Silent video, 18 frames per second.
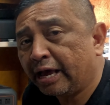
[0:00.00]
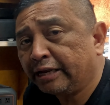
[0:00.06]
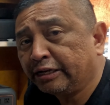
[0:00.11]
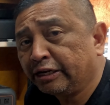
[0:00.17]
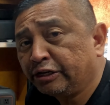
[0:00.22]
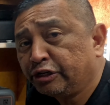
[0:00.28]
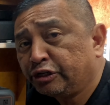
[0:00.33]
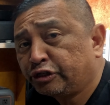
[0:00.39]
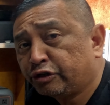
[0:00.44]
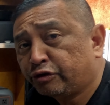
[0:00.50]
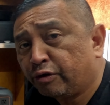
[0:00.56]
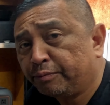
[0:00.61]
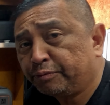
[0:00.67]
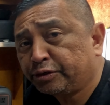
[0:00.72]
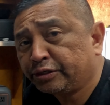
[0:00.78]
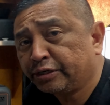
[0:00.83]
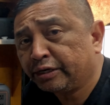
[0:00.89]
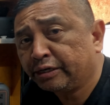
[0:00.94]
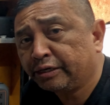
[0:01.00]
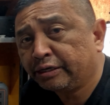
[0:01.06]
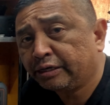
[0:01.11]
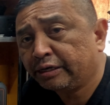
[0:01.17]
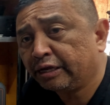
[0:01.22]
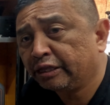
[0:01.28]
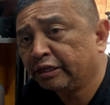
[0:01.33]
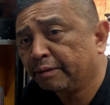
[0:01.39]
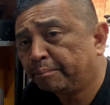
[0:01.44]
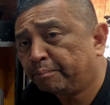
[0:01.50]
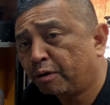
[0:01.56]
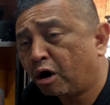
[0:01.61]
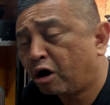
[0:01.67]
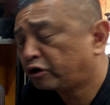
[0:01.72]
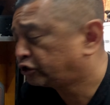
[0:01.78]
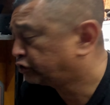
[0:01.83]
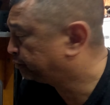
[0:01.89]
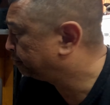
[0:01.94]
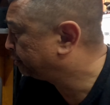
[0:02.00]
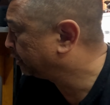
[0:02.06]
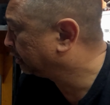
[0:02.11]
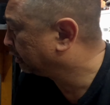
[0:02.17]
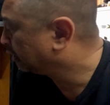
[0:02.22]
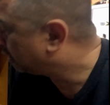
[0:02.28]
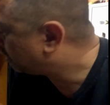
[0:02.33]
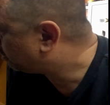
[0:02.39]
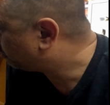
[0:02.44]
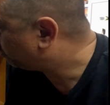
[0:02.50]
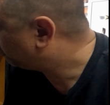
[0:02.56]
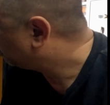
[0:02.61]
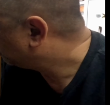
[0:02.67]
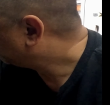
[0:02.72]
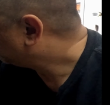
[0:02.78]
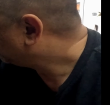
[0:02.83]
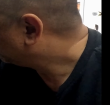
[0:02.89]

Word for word: and the description in the box below.